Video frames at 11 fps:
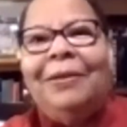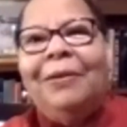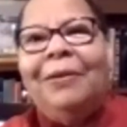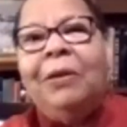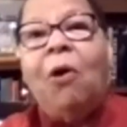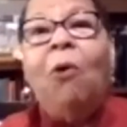It
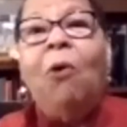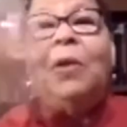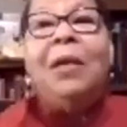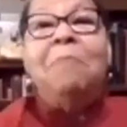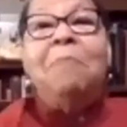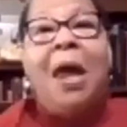only
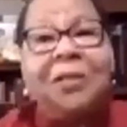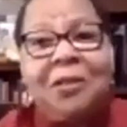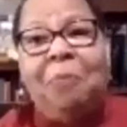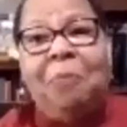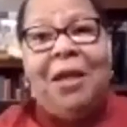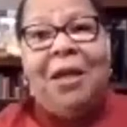
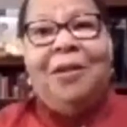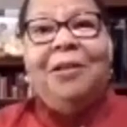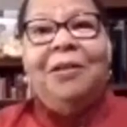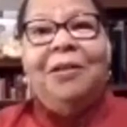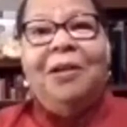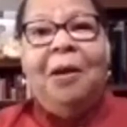emancipated
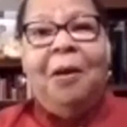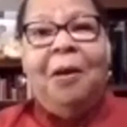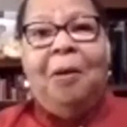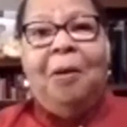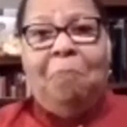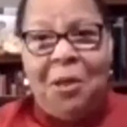
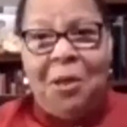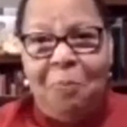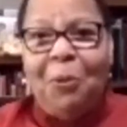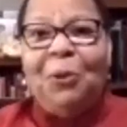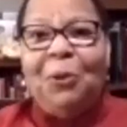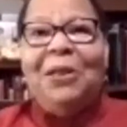
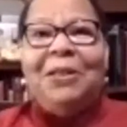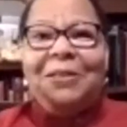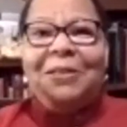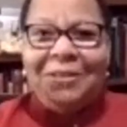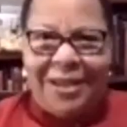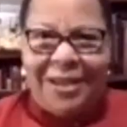people in
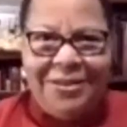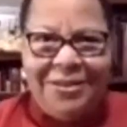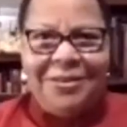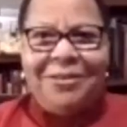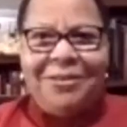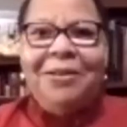
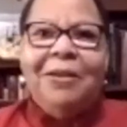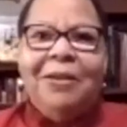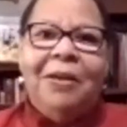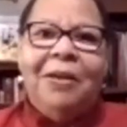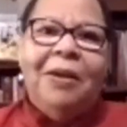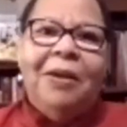states
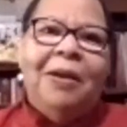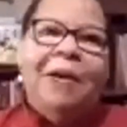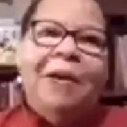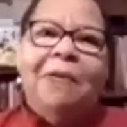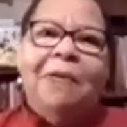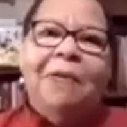
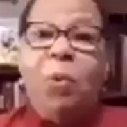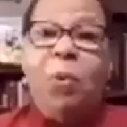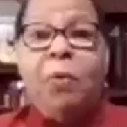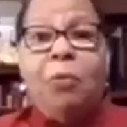that were